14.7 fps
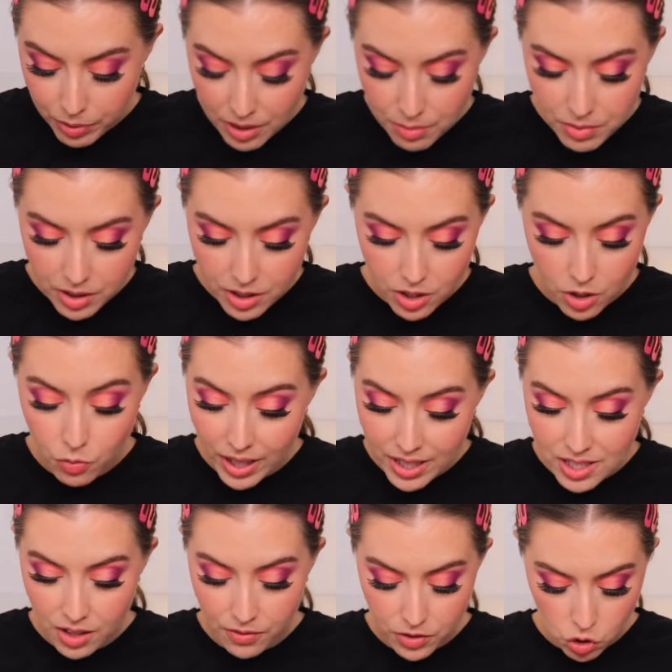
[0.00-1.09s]
Pretty much the
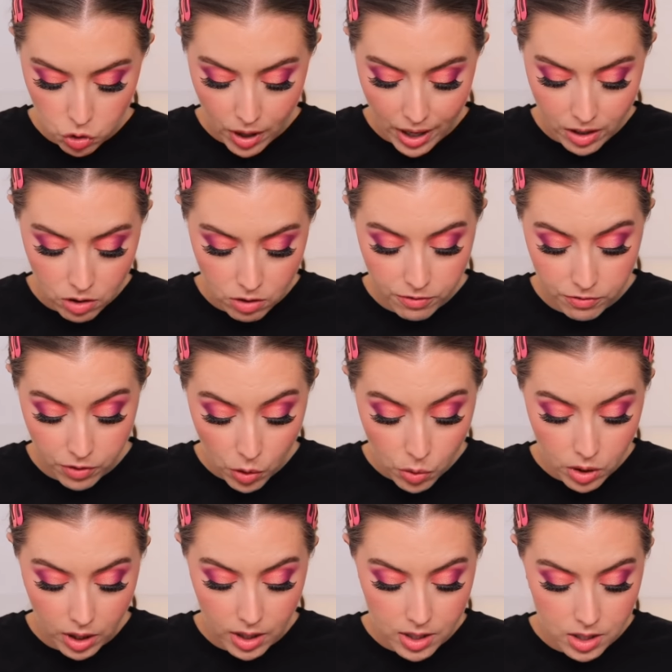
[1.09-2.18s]
rest of the trial
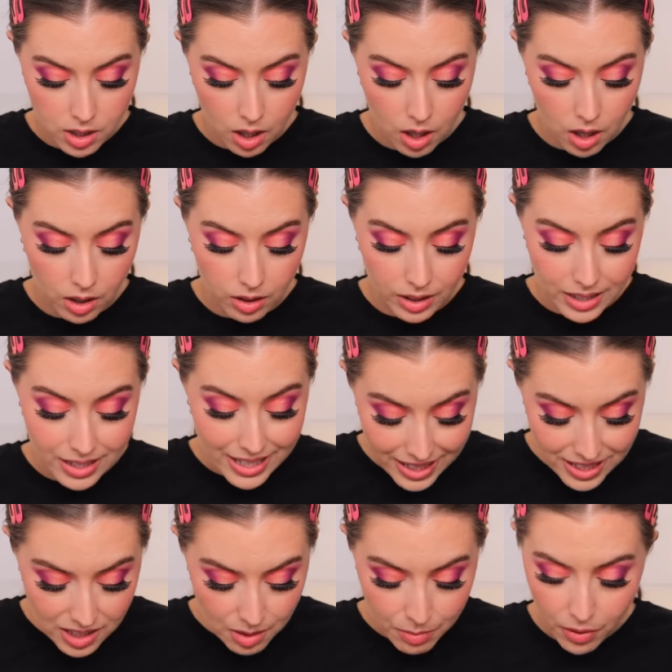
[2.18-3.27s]
focused on the
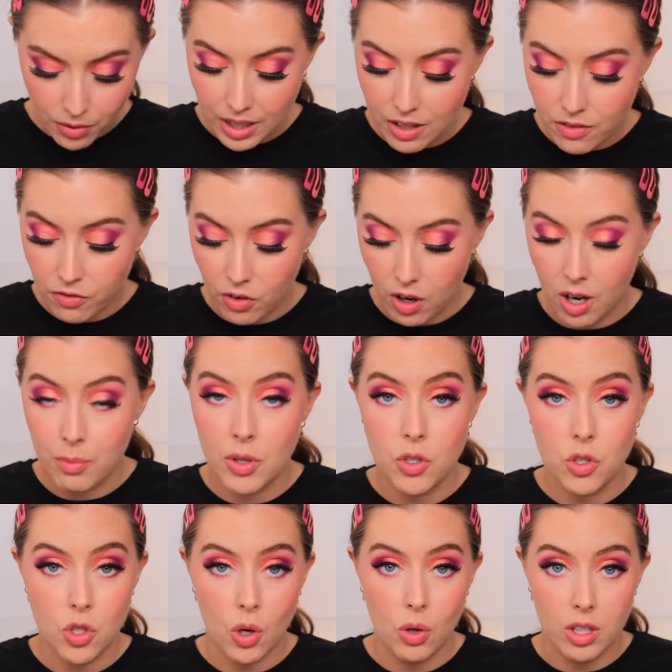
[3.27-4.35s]
testimony from
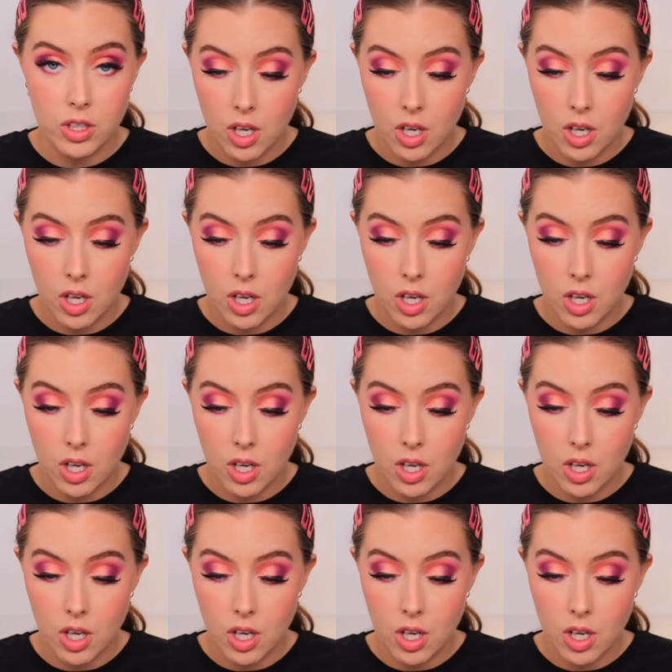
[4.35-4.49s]
Zola